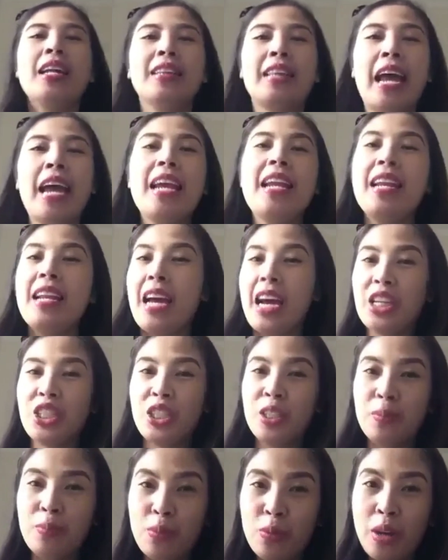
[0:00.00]
Dahil
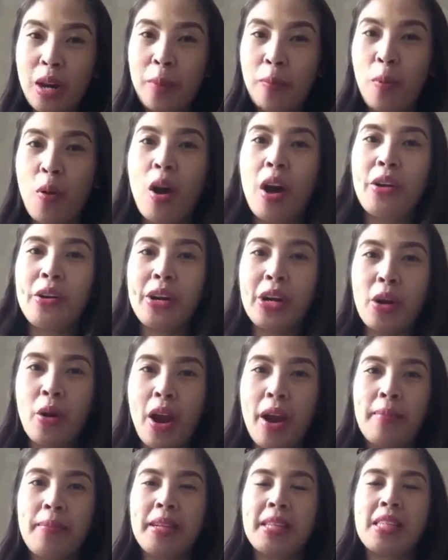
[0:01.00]
na-achieve mo na po ang
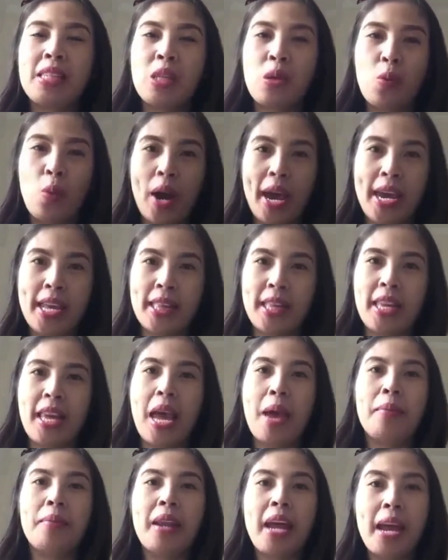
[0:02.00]
requirements ni
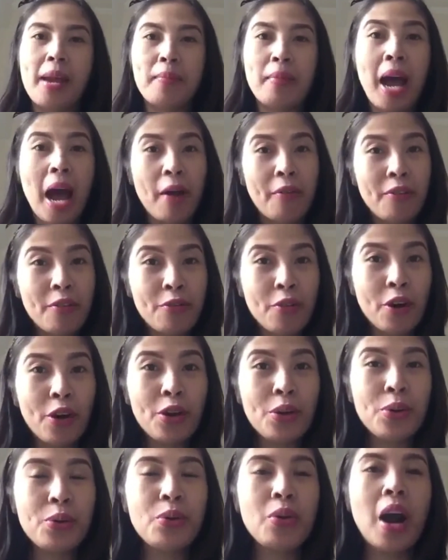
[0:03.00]
YTM. I'm happy
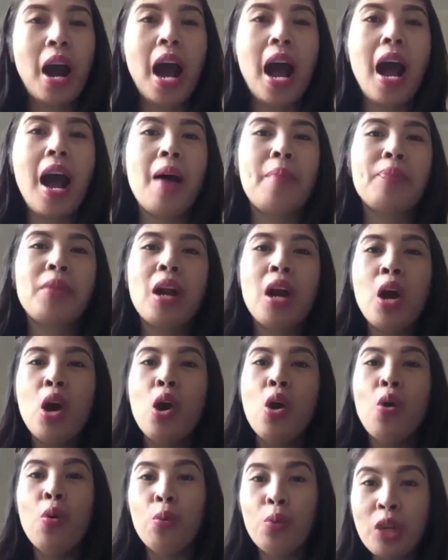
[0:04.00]
for you.
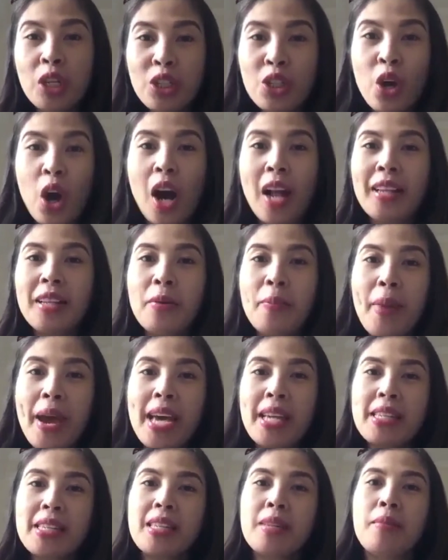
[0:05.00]
Wish you all the
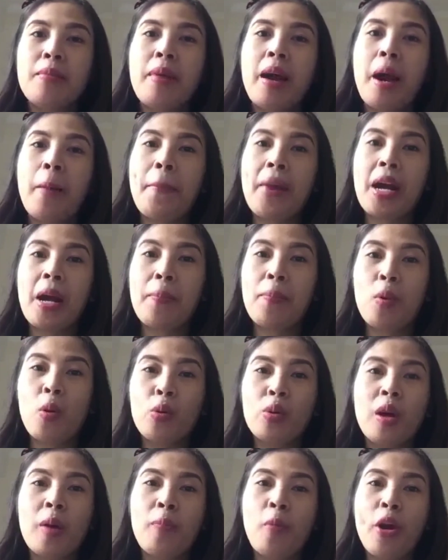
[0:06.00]
best na
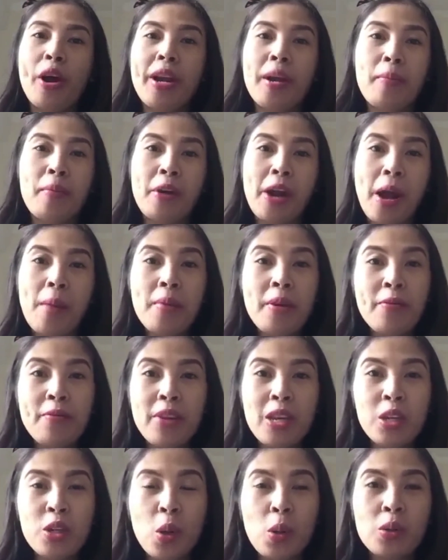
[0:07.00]
makapag-upload ka po ng maraming
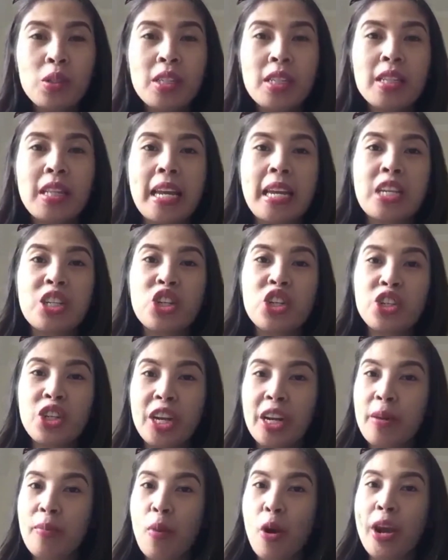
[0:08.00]
videos na
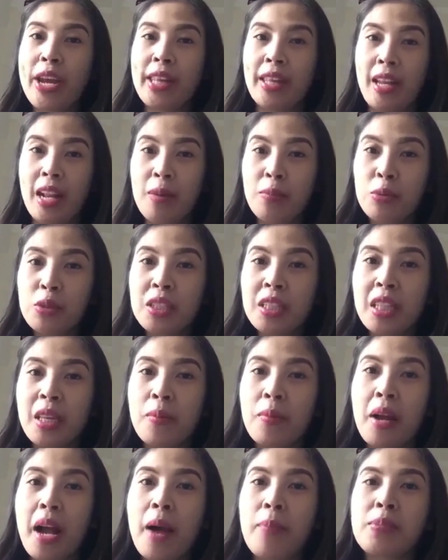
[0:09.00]
i-share mo, hindi lang po sa
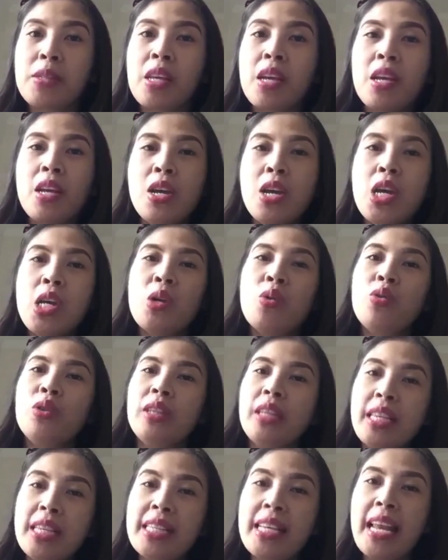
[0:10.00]
Team Caps,
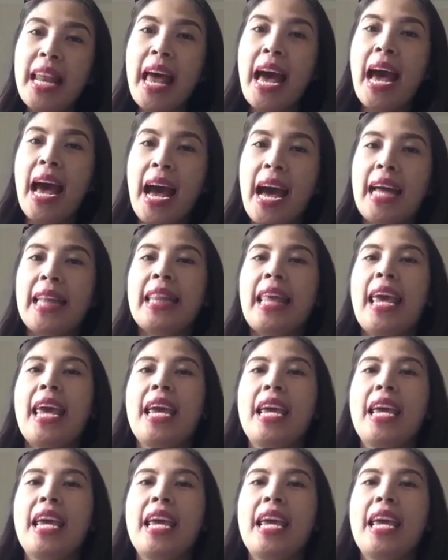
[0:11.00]
kundi sa lahat.